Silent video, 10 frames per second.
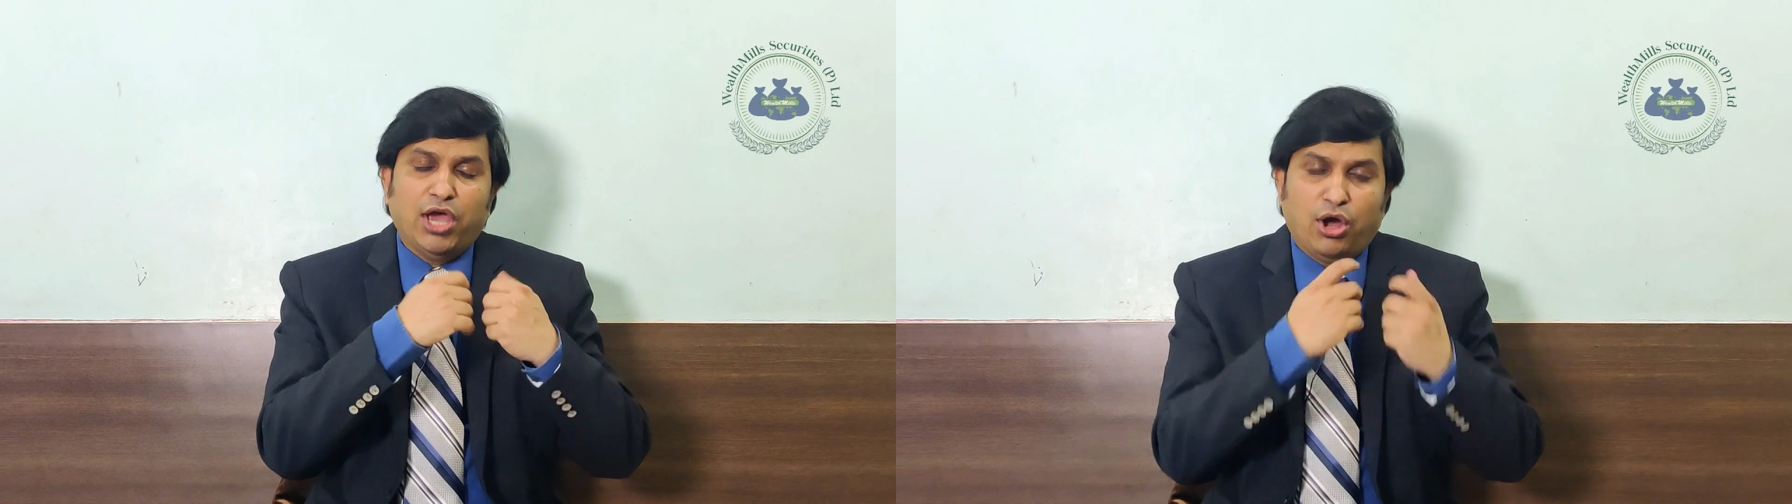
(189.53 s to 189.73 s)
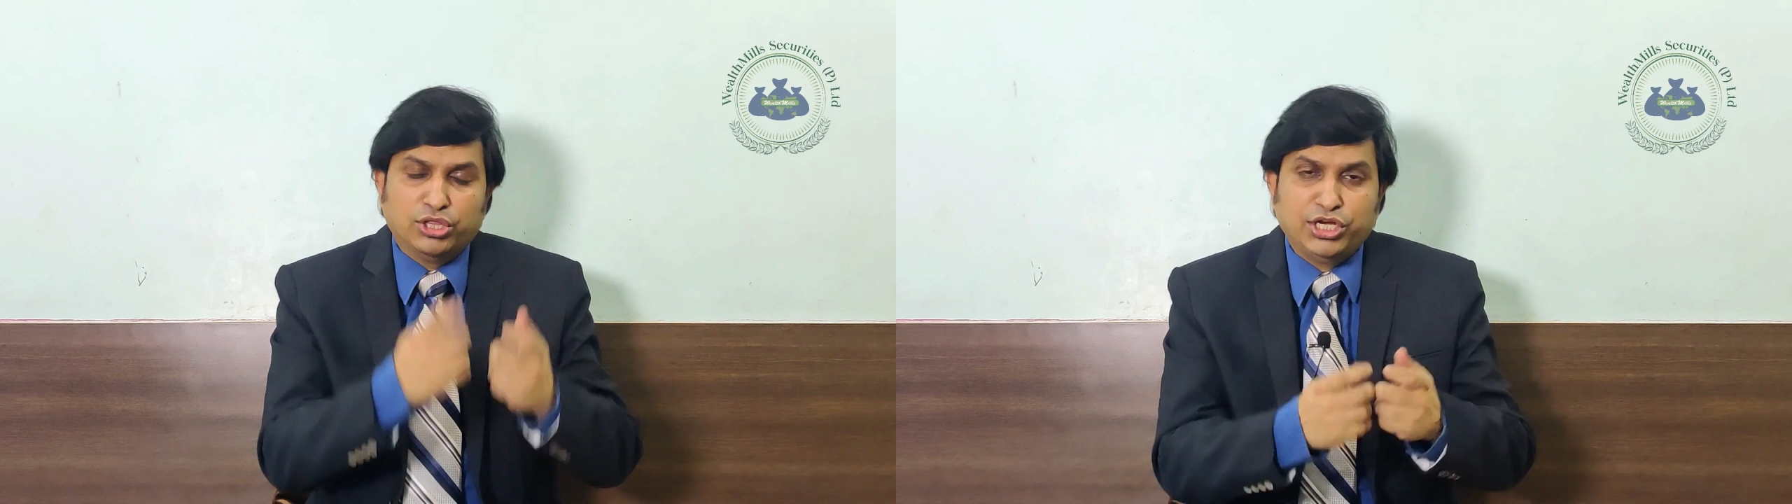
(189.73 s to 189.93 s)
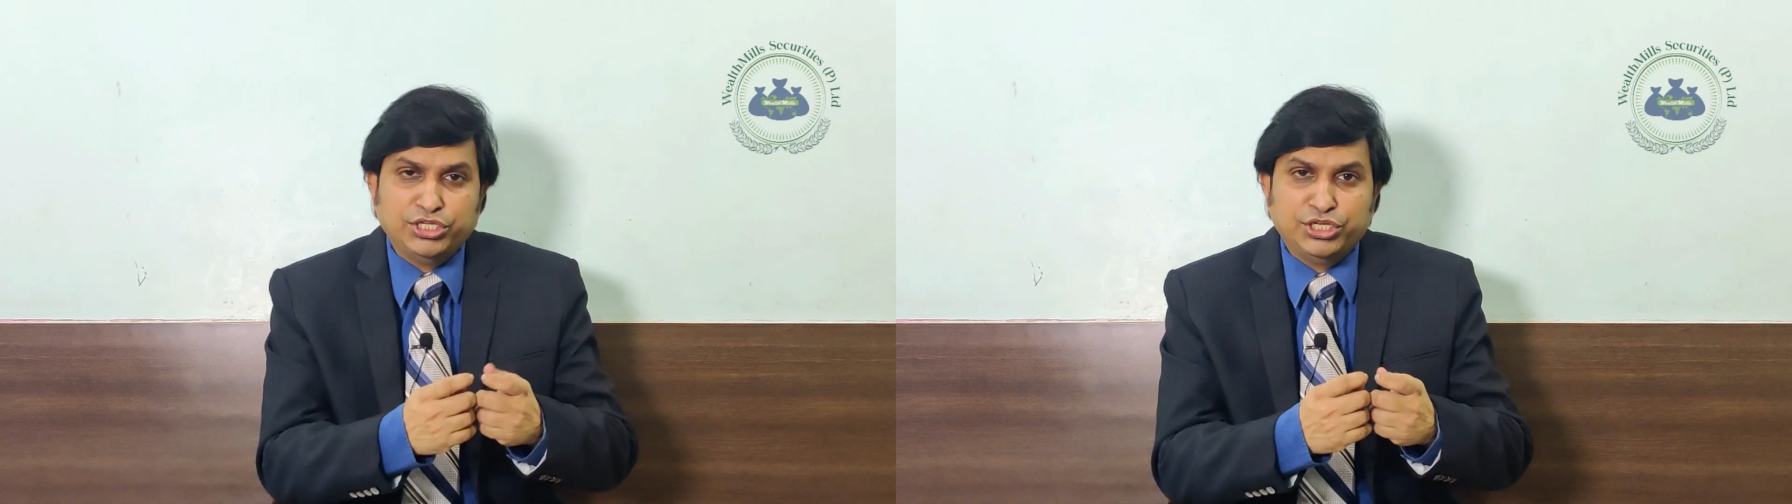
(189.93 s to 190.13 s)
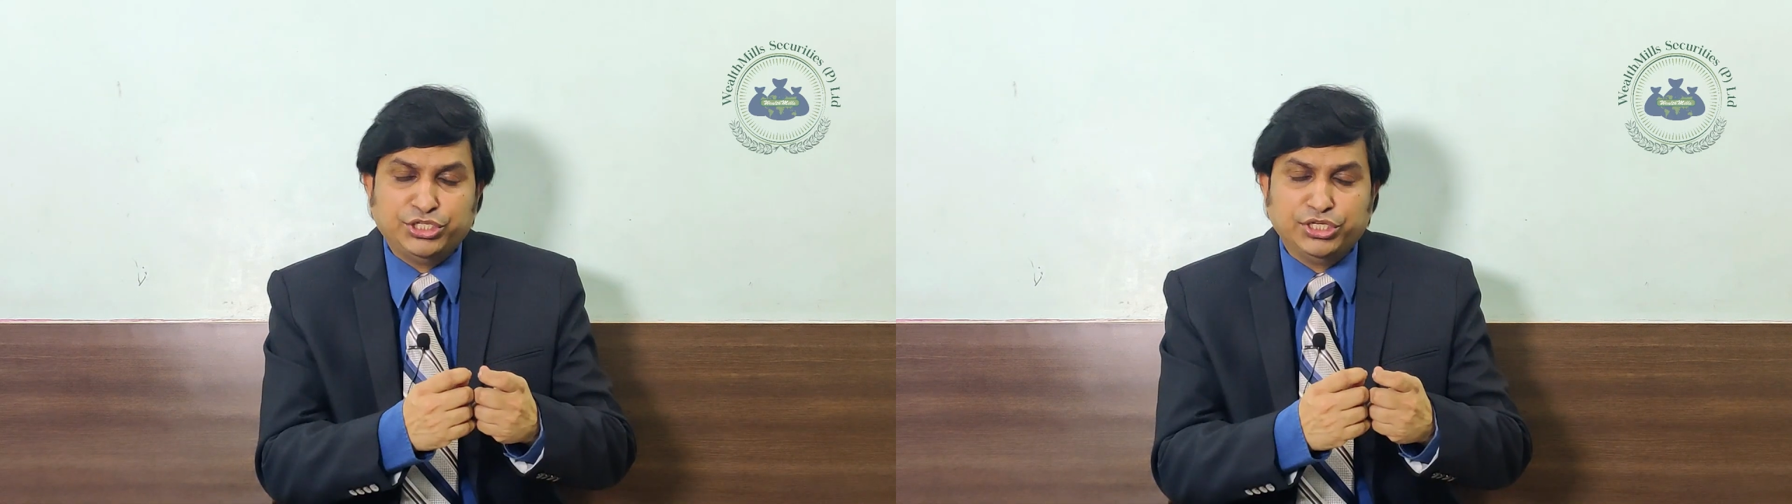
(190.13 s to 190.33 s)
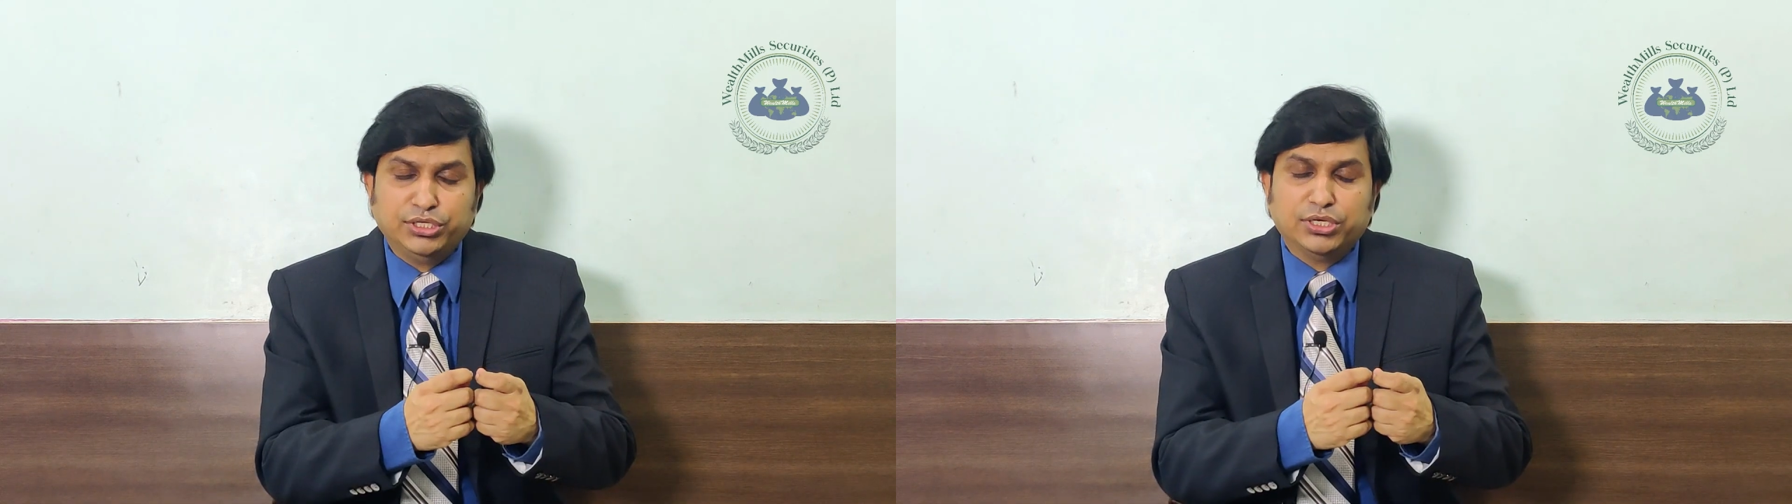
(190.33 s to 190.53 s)
an
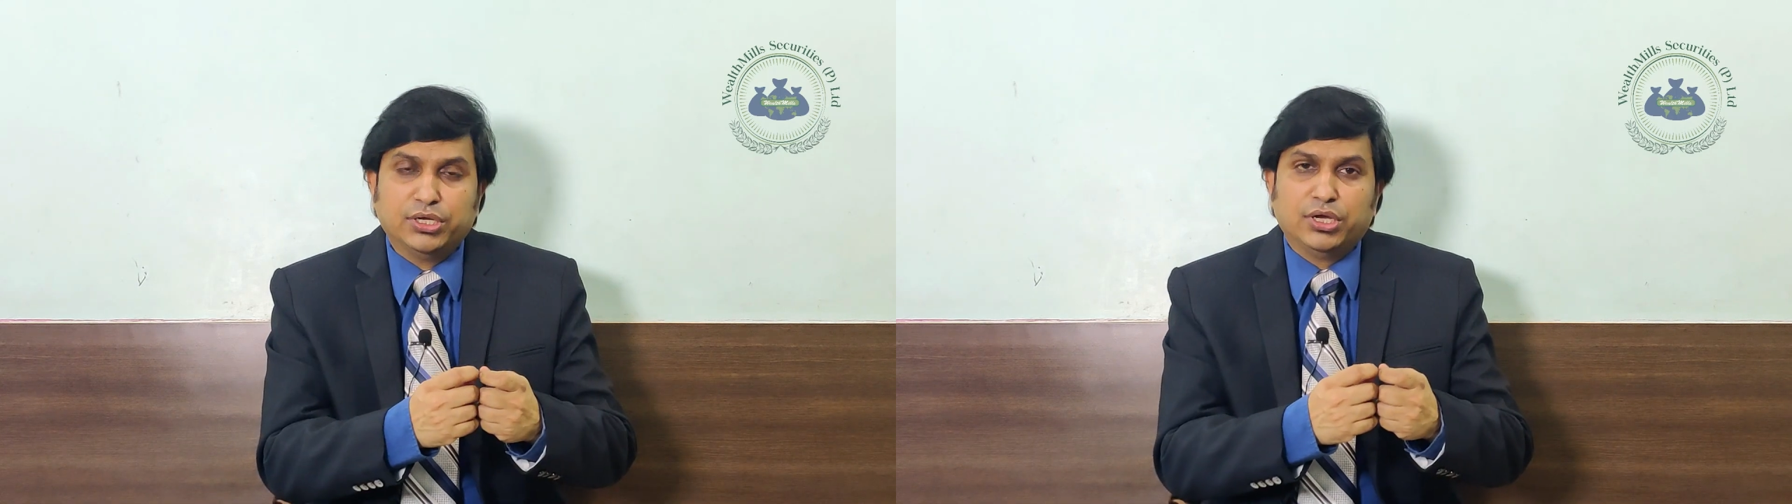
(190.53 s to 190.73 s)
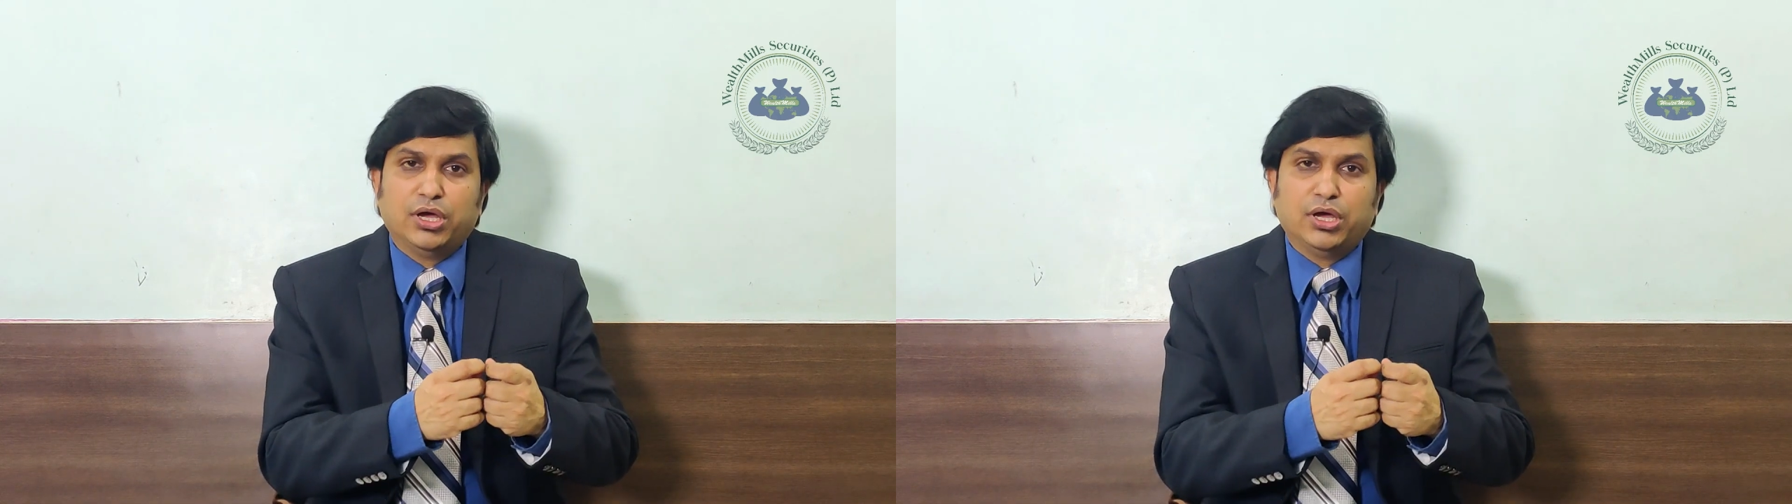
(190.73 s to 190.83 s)
authorization